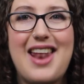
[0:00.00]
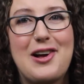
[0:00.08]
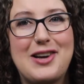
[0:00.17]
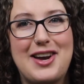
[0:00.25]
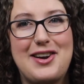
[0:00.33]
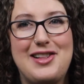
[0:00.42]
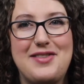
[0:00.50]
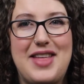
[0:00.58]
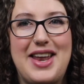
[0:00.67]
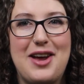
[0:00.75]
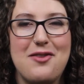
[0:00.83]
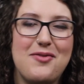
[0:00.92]
And I'll cut all of
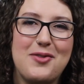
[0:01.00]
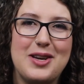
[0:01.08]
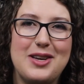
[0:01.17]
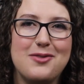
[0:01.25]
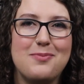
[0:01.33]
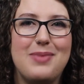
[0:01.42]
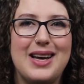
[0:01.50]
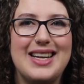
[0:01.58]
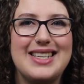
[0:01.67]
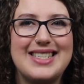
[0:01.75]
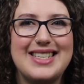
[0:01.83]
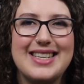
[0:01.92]
that out for you,
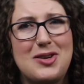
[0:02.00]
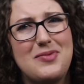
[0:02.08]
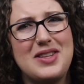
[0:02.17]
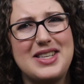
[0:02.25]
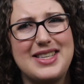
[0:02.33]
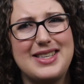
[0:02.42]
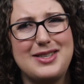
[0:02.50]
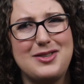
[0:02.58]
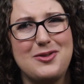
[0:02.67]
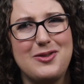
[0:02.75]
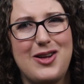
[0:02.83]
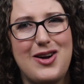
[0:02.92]
but hopefully this isn't
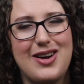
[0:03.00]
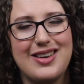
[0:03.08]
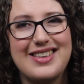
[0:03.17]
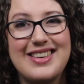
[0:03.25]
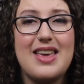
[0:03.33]
too long.